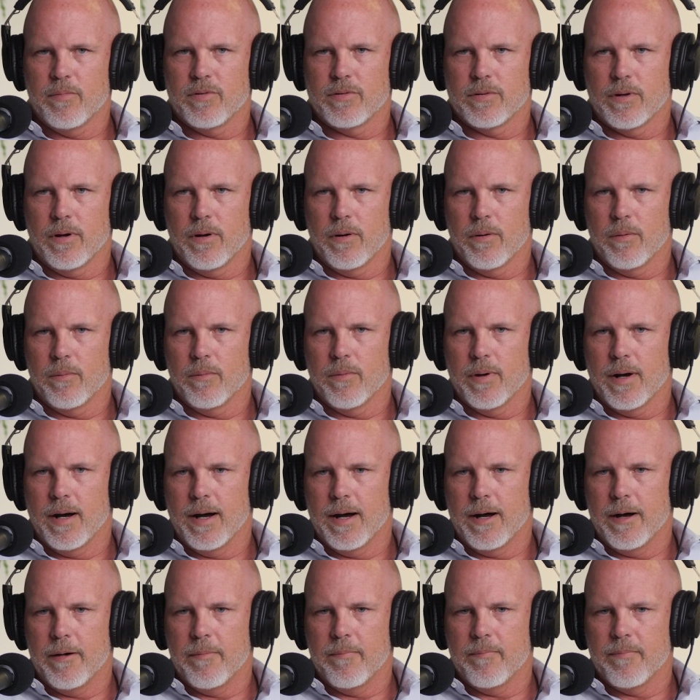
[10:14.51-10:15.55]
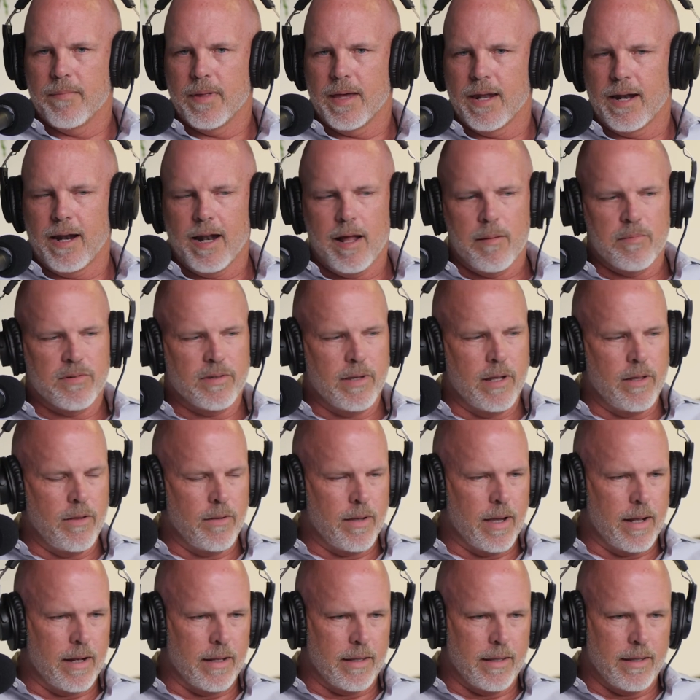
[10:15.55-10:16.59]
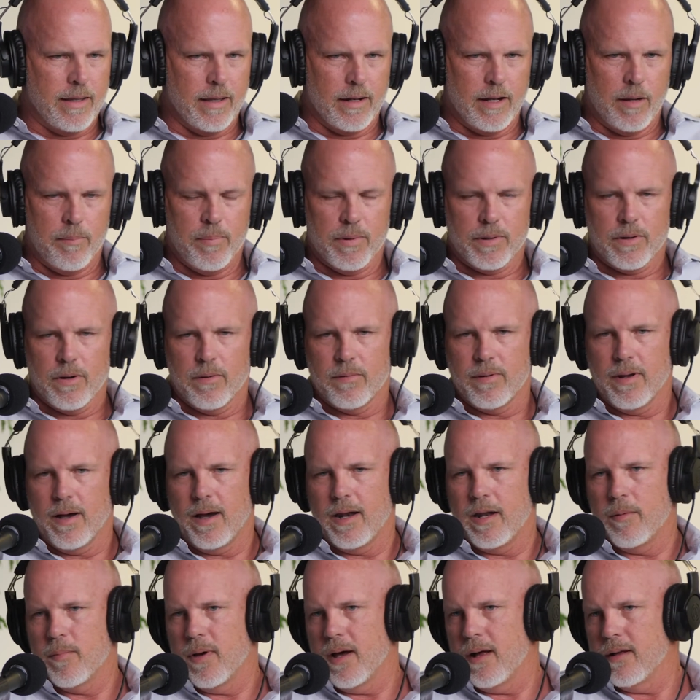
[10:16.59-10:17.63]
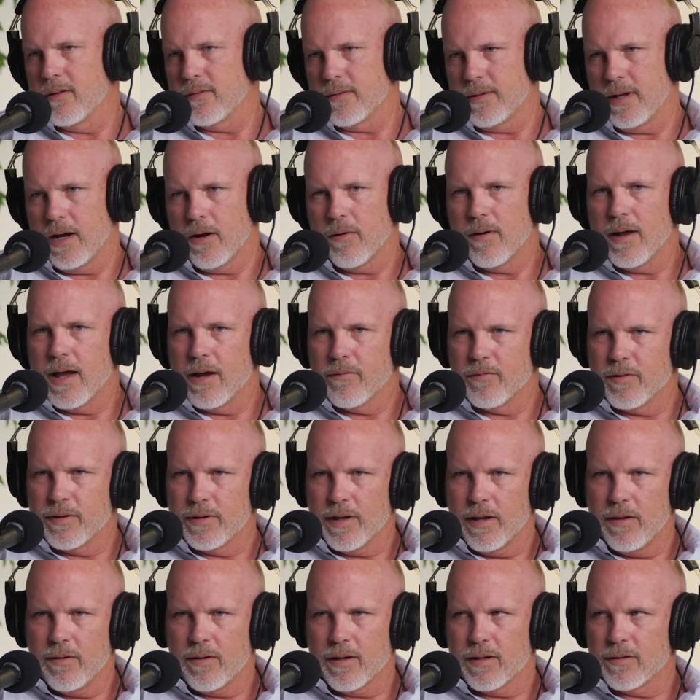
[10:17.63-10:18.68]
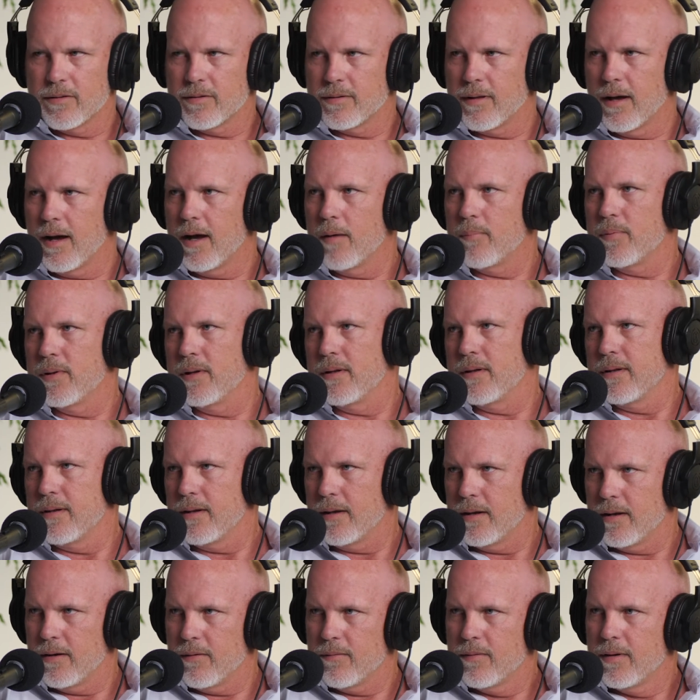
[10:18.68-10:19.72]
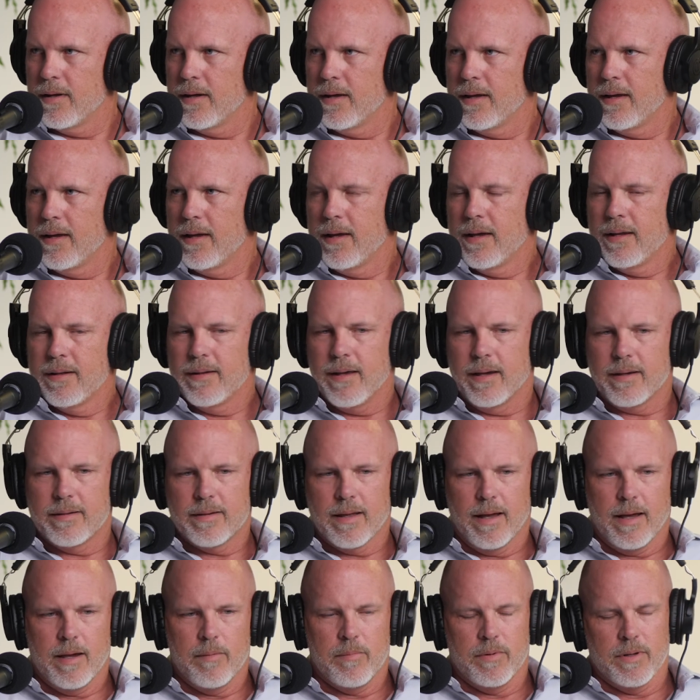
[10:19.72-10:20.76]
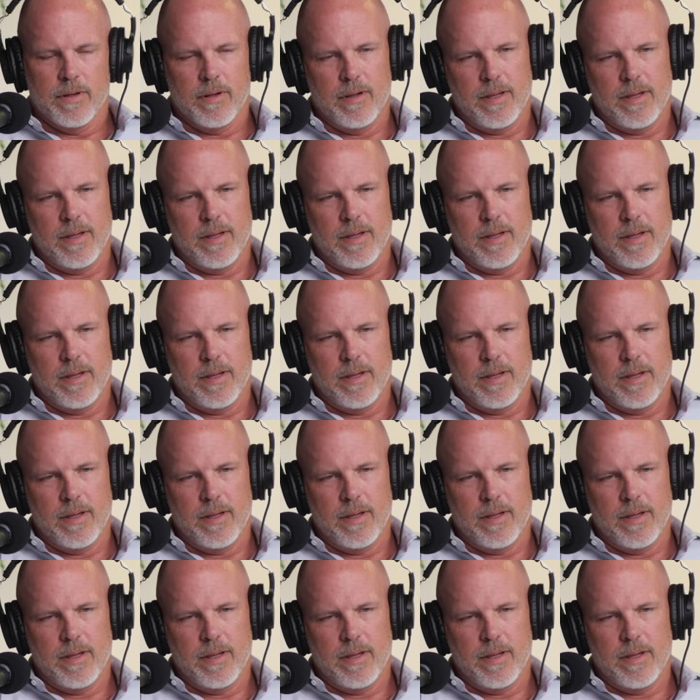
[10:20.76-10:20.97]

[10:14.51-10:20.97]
So, and I'm not saying you got to get up and go 90 miles an hour every day. You got to stop and, take time